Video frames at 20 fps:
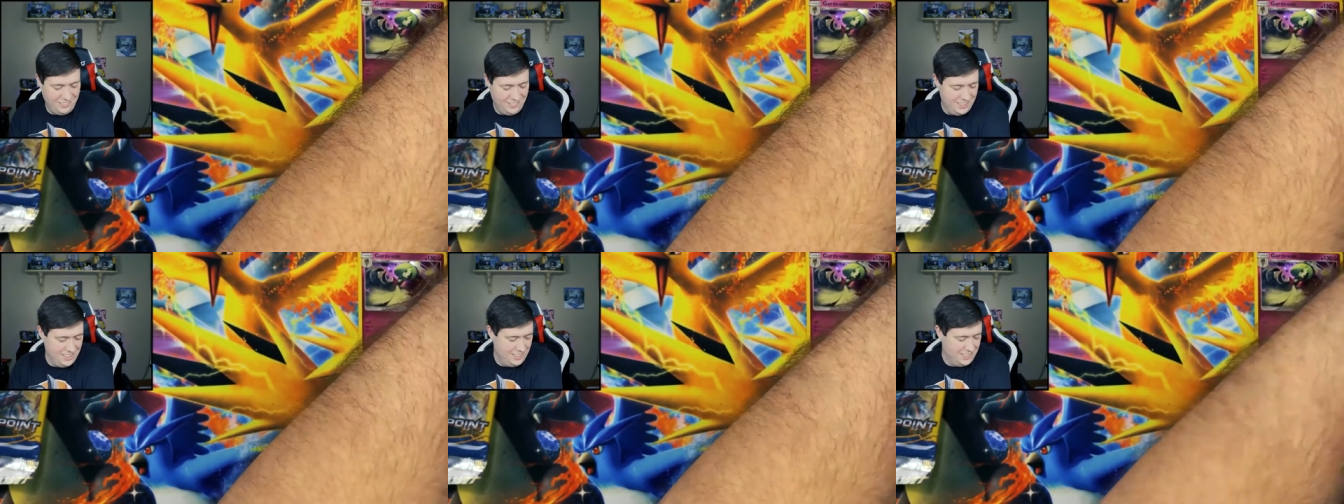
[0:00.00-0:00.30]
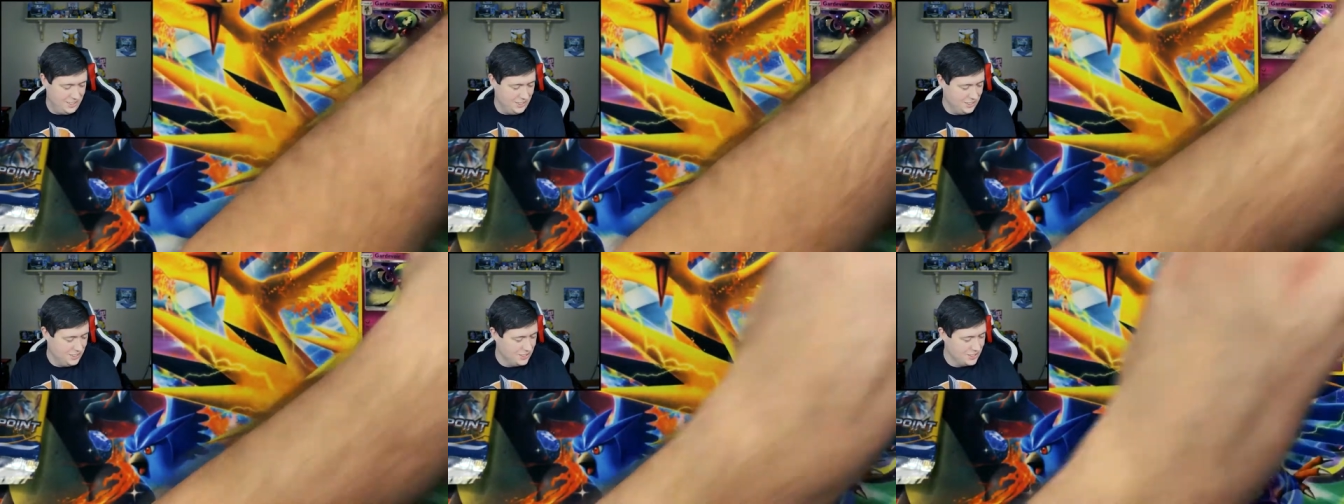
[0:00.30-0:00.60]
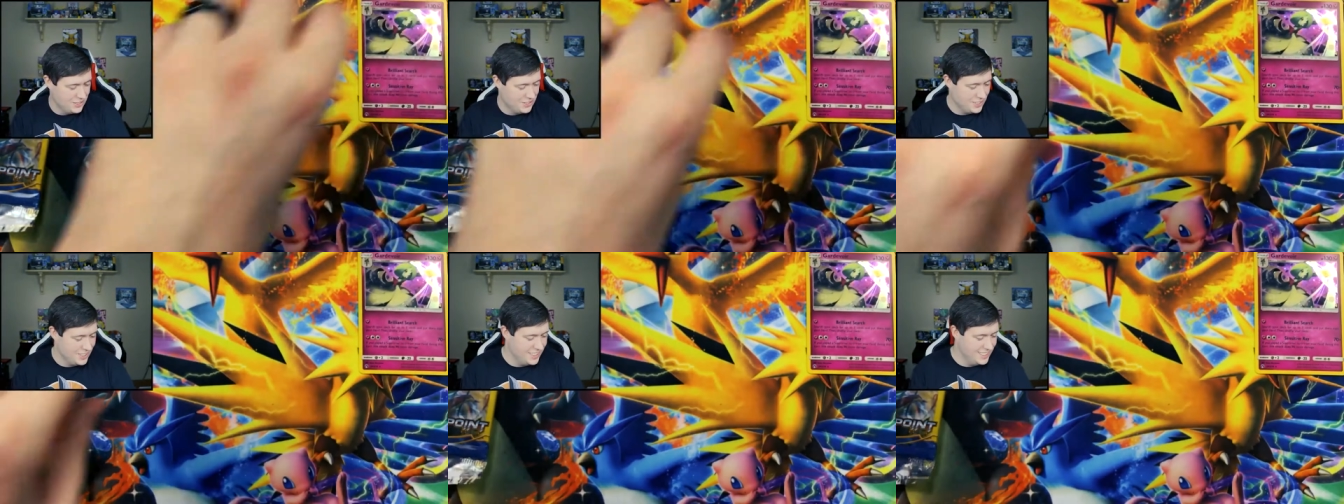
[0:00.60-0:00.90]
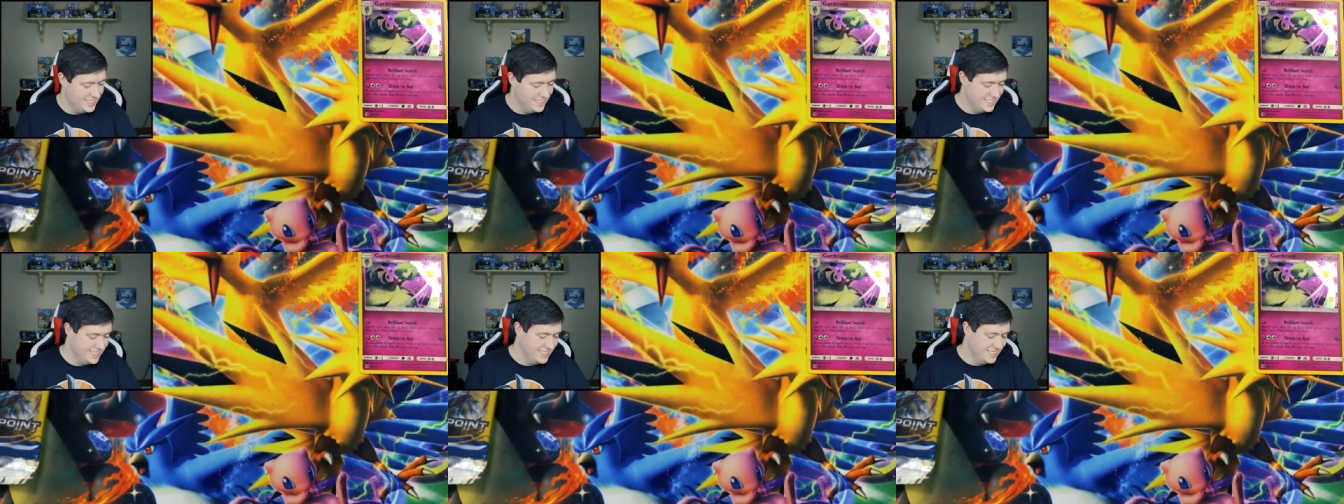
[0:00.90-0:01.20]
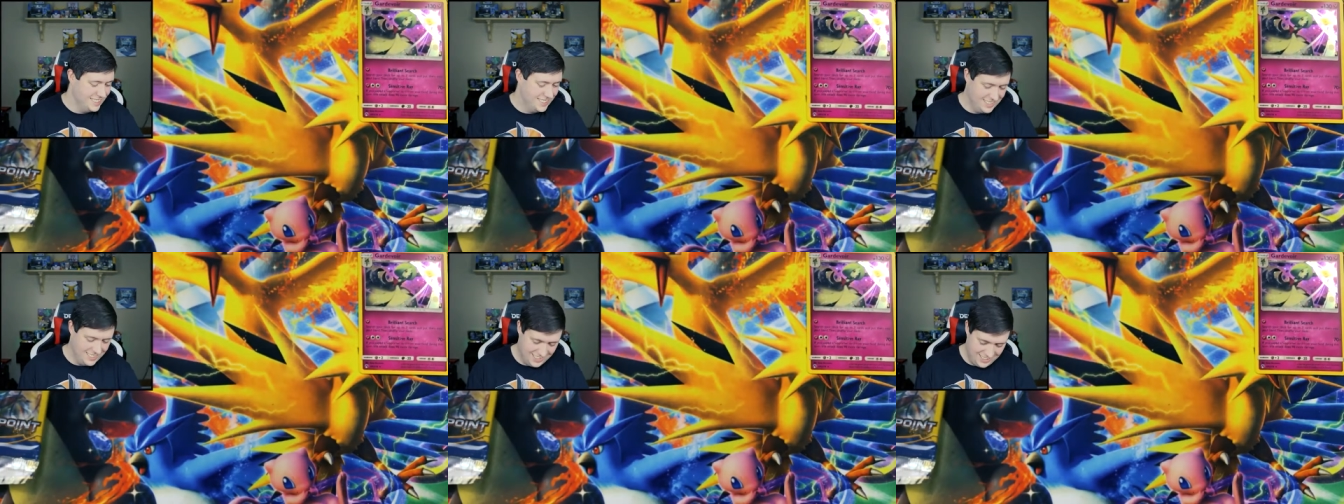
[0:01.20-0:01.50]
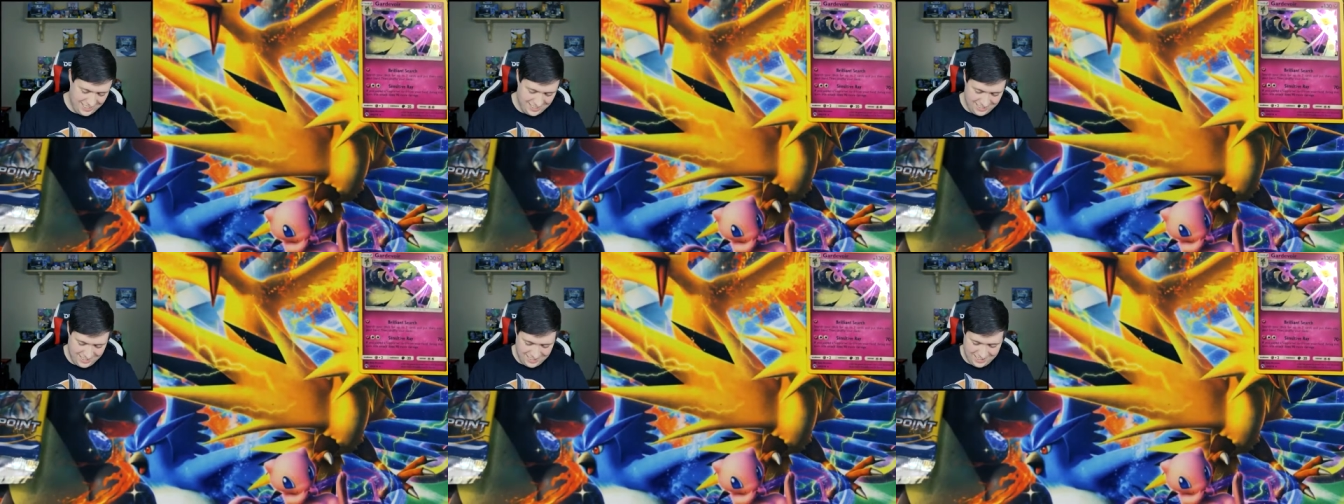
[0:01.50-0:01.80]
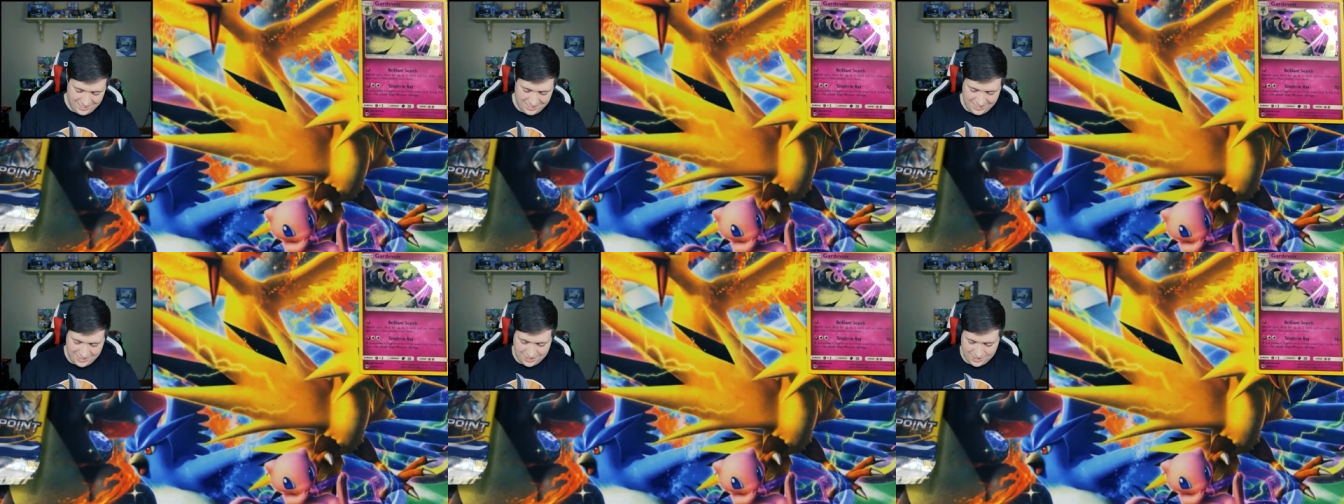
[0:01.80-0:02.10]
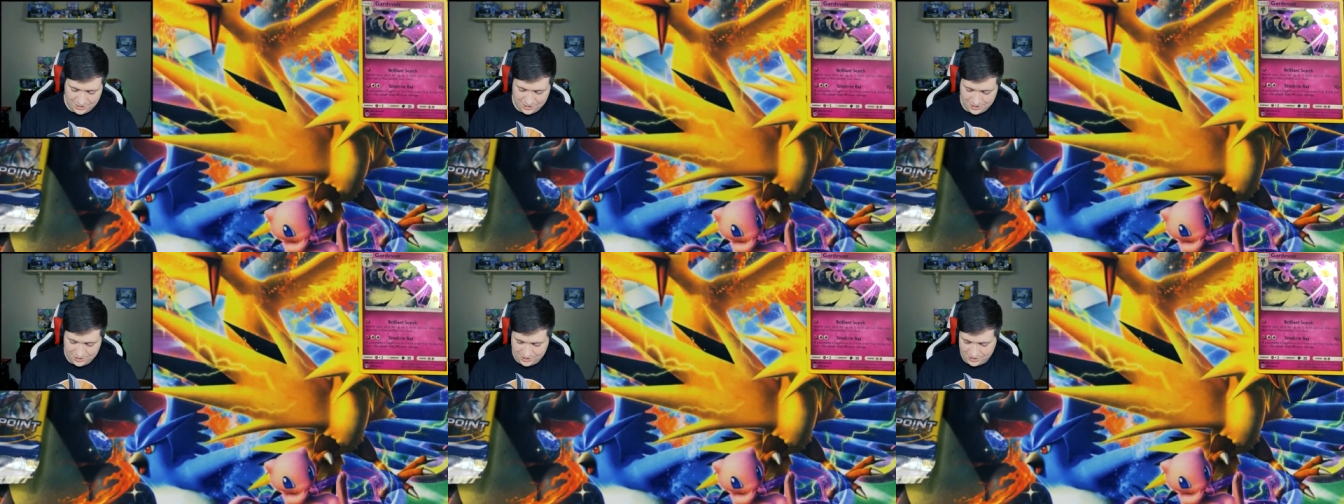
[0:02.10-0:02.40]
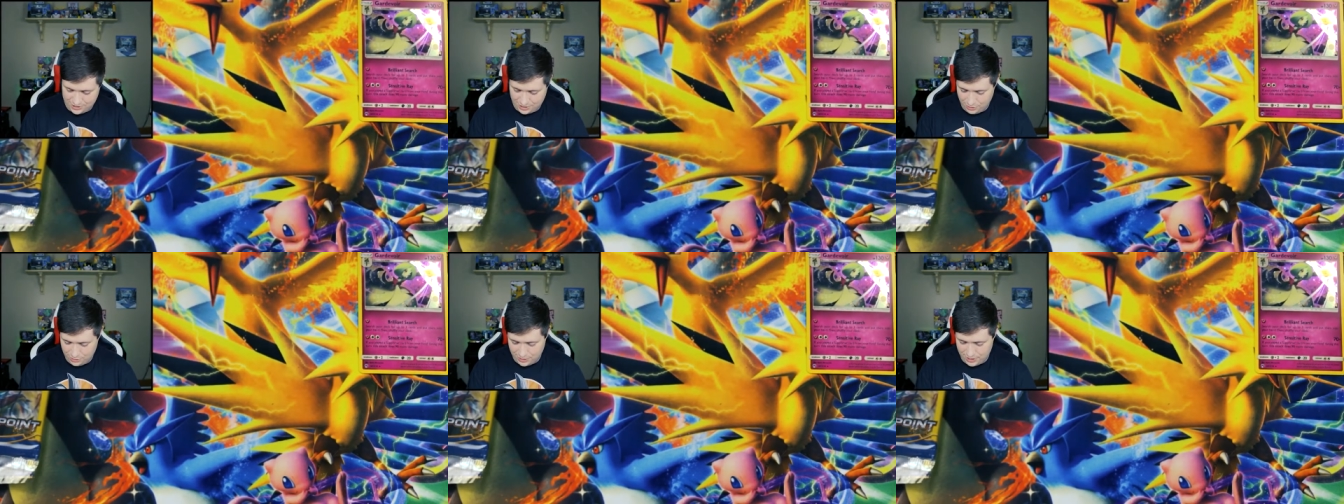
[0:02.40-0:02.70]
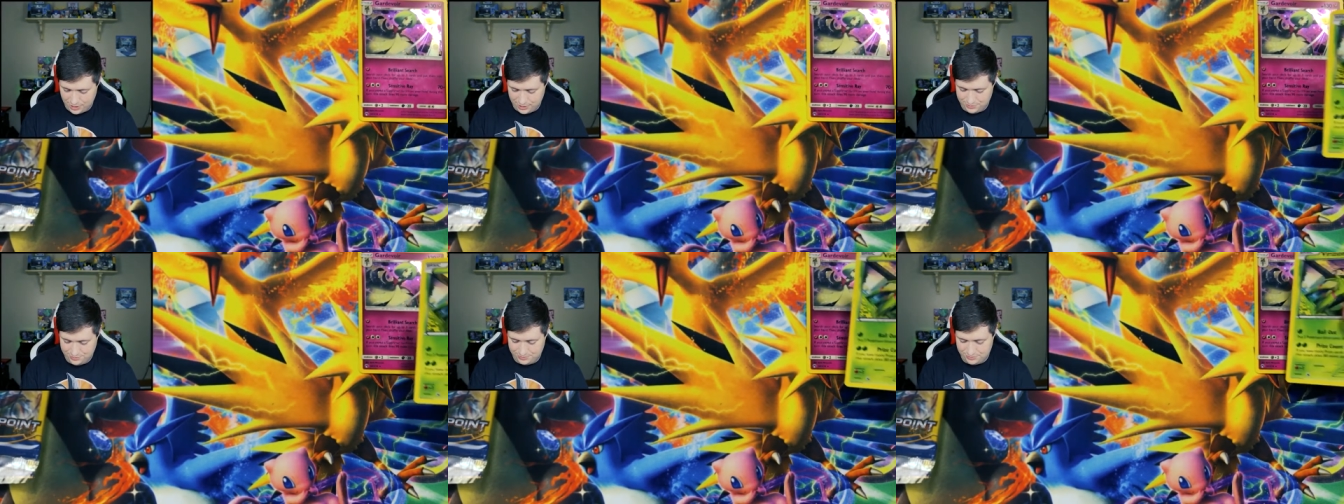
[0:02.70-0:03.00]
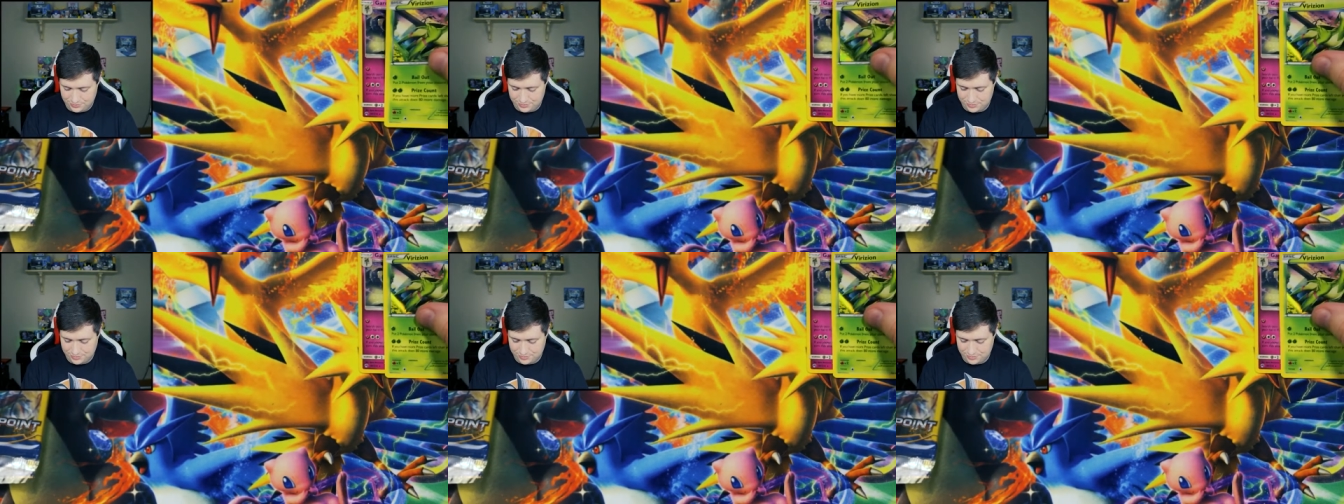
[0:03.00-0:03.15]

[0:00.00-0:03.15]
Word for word: went to the front. These are so weird